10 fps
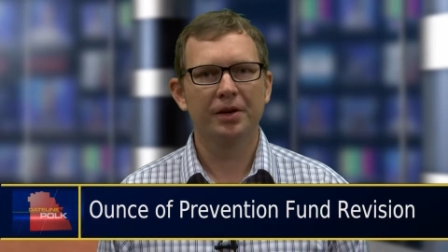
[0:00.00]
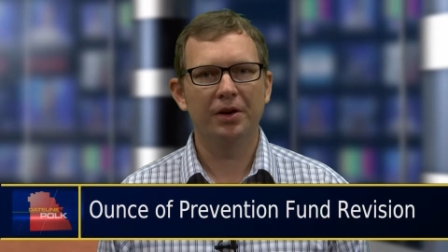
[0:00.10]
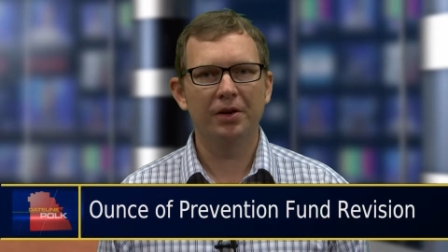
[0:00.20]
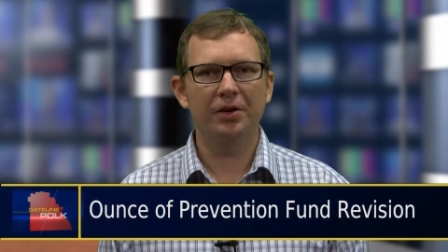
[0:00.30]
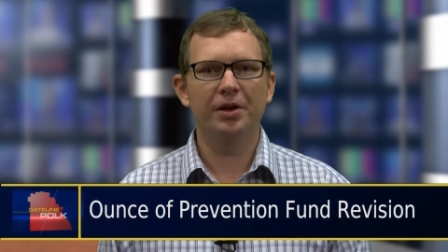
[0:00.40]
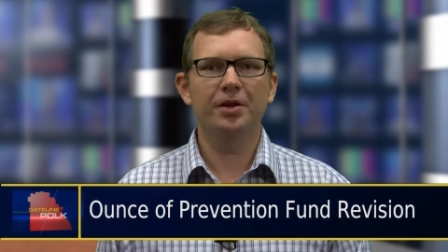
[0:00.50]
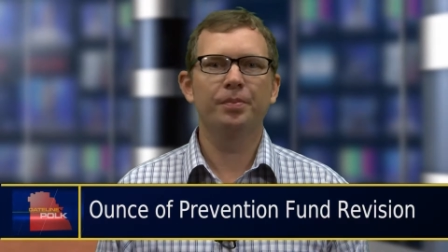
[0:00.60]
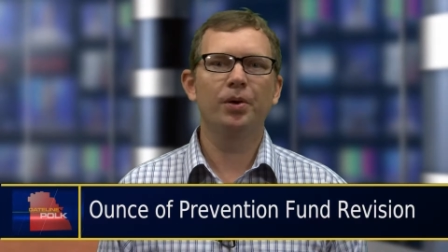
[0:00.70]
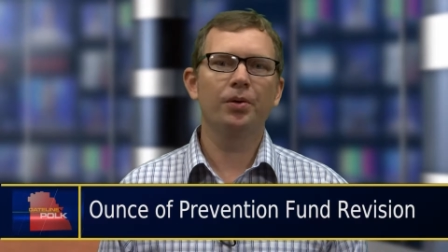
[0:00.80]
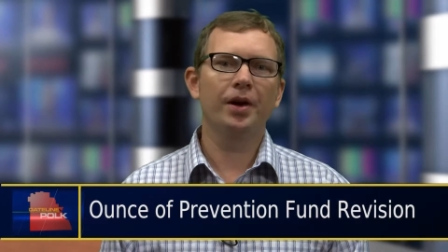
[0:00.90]
Currently
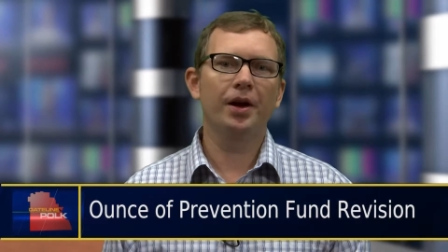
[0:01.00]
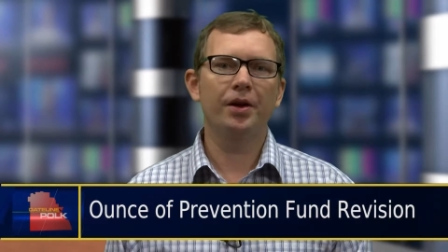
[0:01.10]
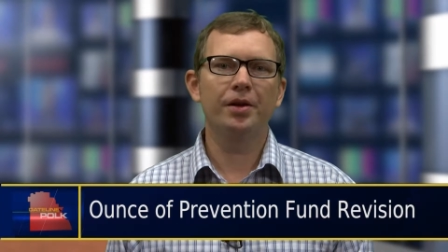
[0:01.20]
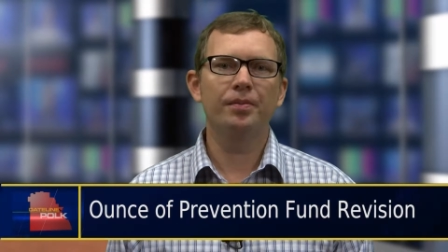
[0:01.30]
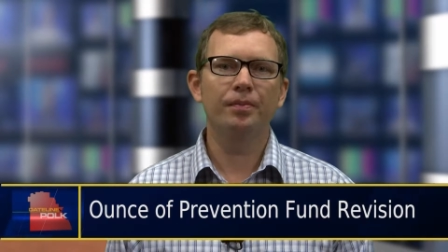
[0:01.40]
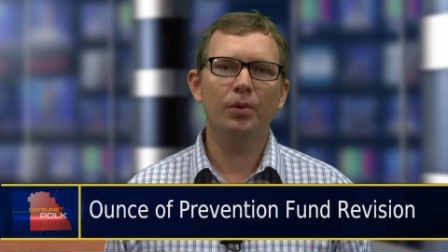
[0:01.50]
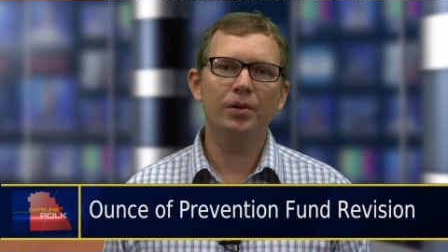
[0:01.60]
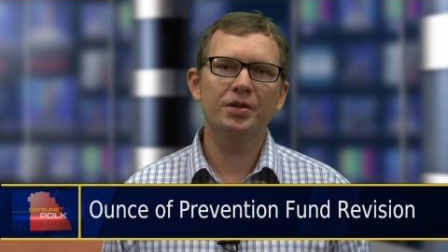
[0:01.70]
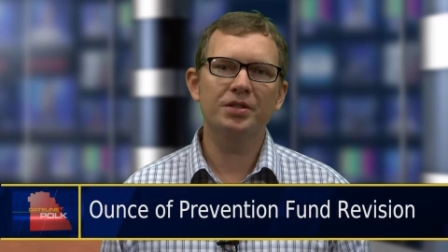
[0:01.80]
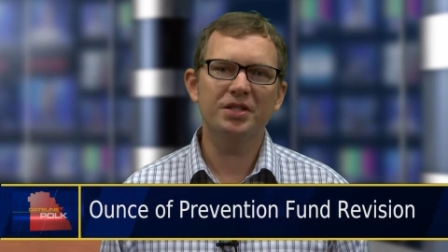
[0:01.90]
in Polk County,
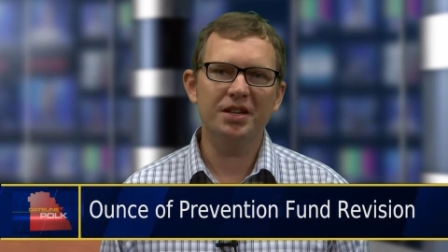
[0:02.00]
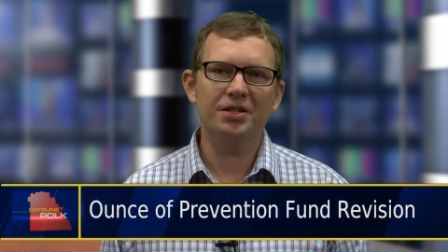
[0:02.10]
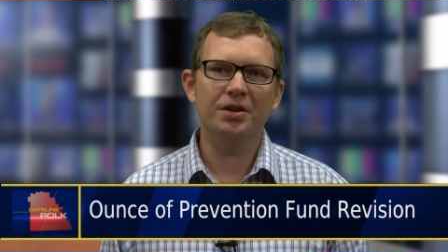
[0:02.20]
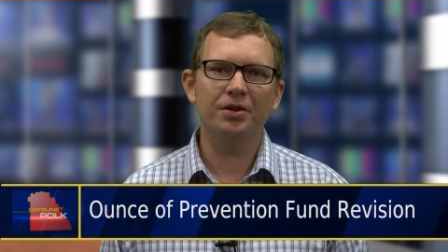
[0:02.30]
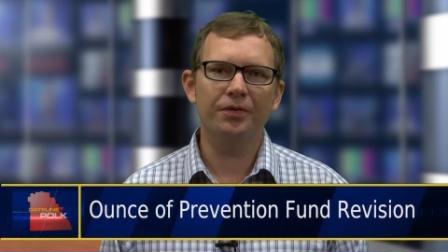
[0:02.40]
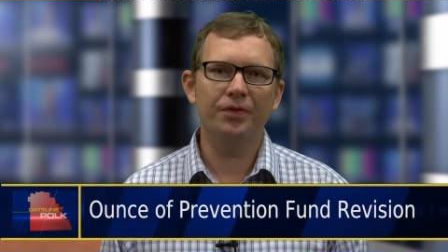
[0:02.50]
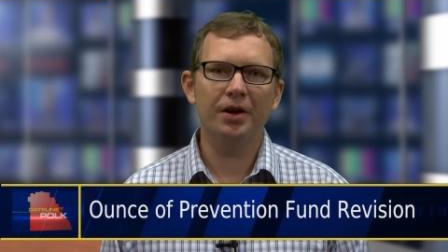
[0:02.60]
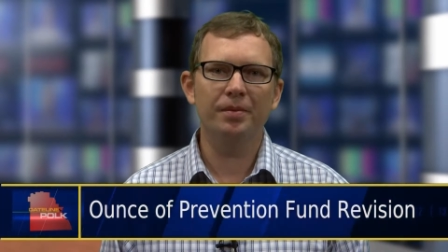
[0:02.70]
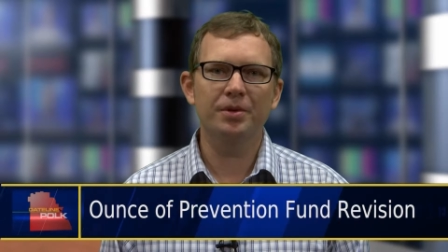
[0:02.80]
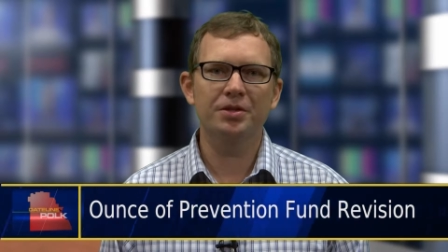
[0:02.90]
more than 600
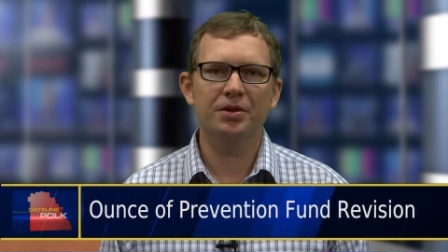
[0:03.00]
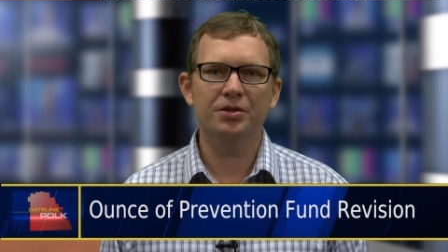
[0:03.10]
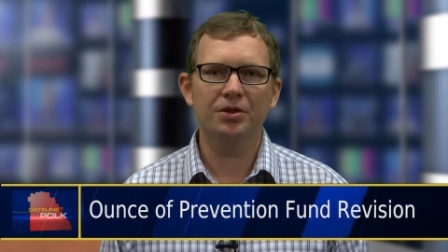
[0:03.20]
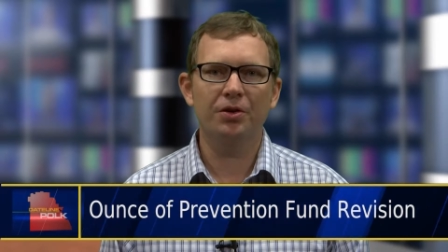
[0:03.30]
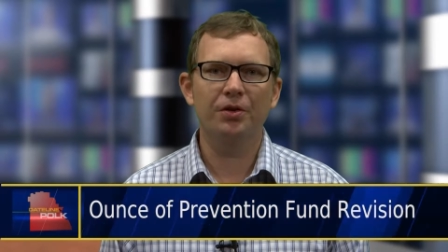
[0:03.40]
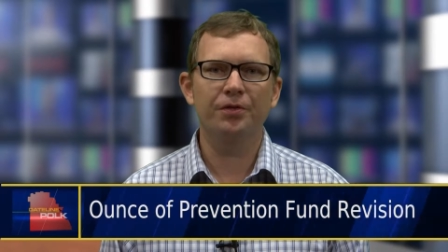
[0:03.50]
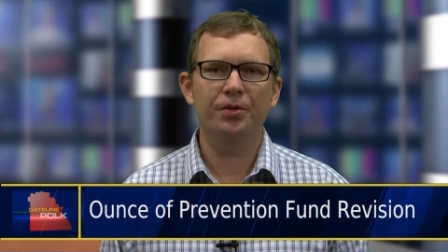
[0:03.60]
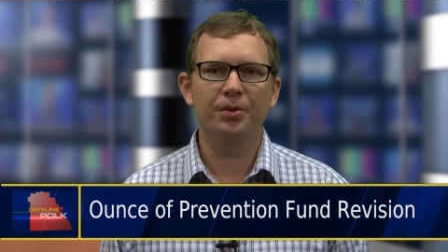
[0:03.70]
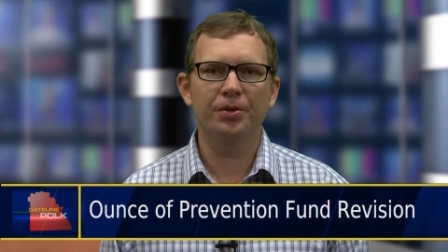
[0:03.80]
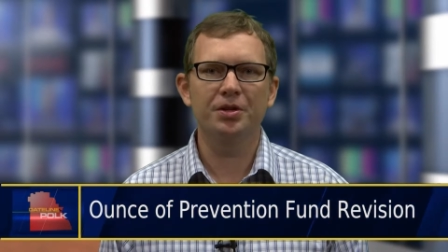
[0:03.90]
families are served
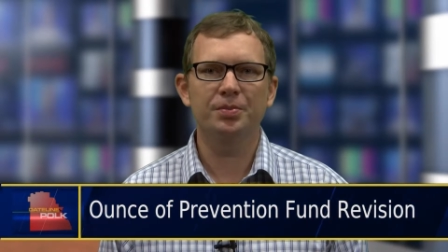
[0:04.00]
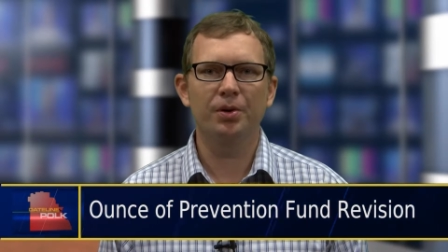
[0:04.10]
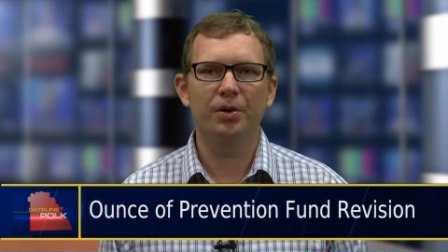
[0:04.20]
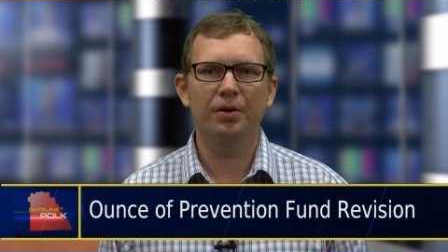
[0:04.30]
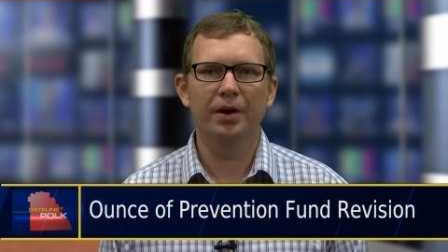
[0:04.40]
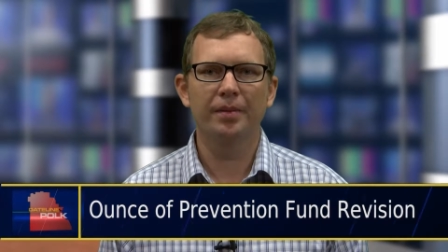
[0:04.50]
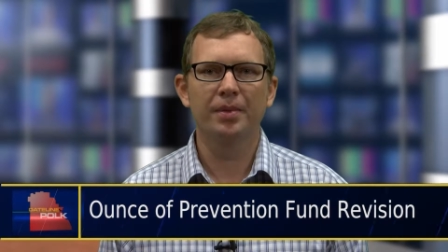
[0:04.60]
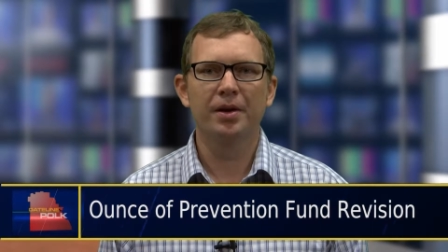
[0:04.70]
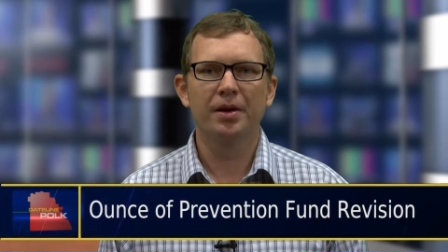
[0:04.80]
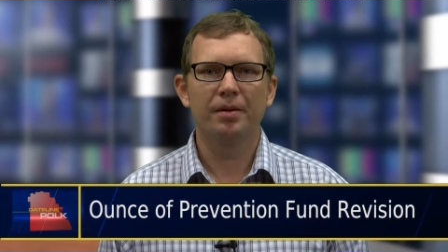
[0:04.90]
through this program,
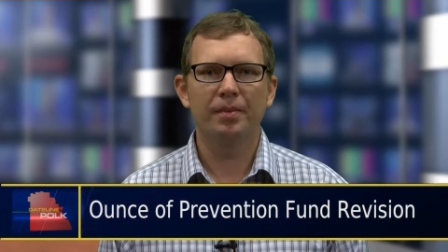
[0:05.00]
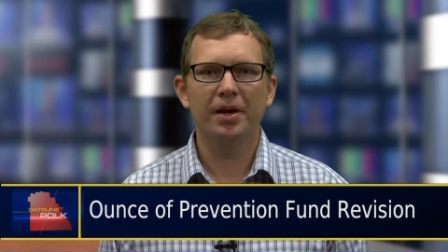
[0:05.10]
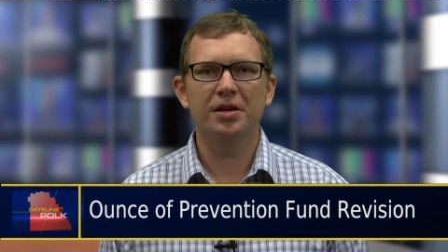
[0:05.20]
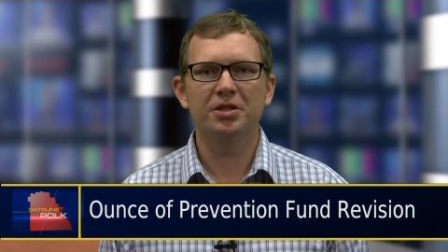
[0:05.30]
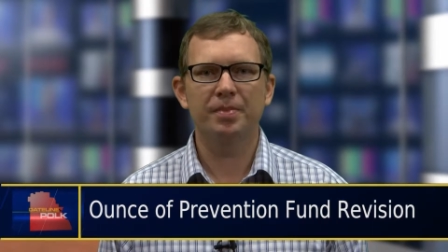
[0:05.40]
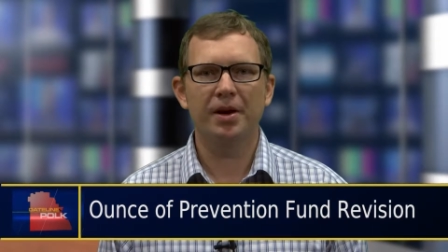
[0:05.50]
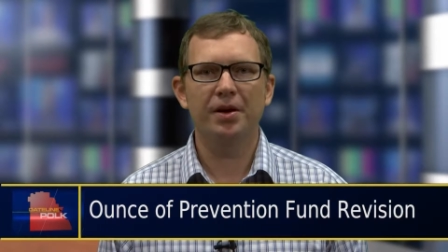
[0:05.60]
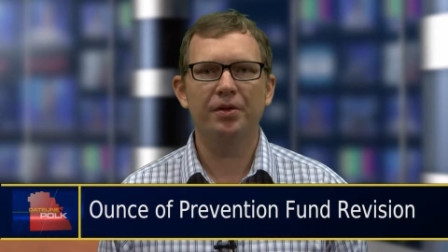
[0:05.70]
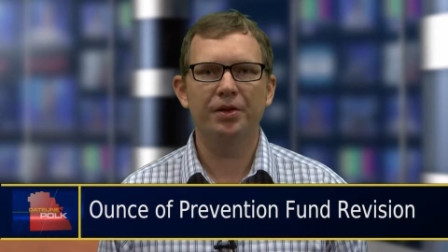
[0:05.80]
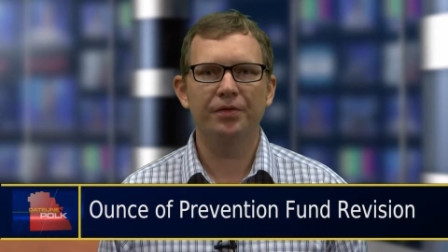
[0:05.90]
managed by
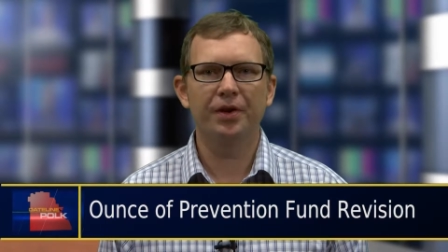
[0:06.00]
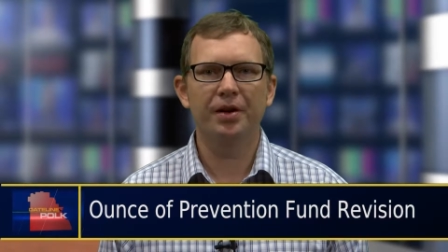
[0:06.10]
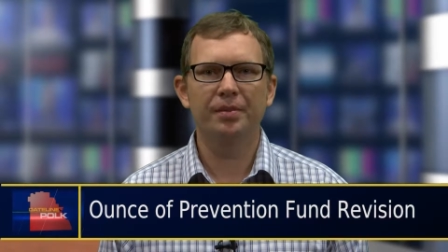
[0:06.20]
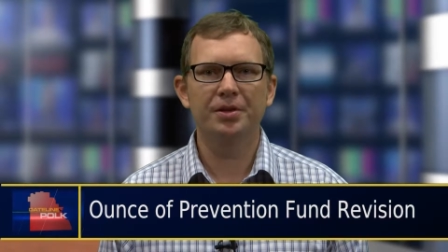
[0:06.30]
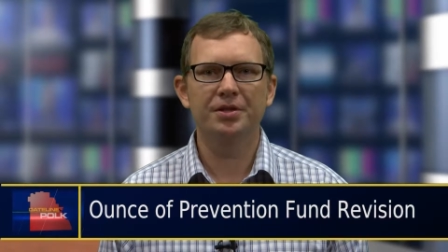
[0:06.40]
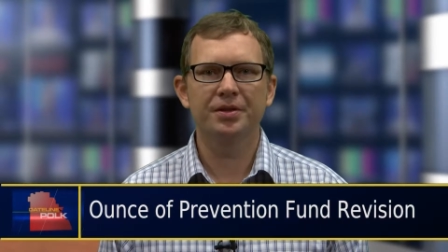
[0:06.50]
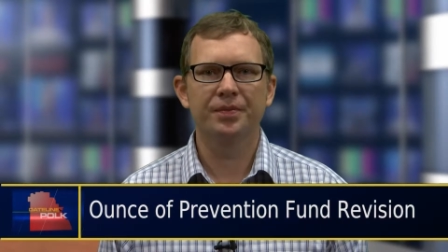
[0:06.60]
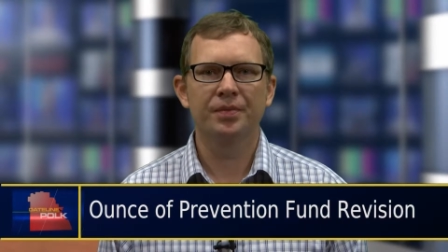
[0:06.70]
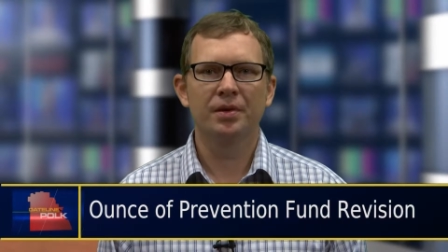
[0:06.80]
Healthy Families.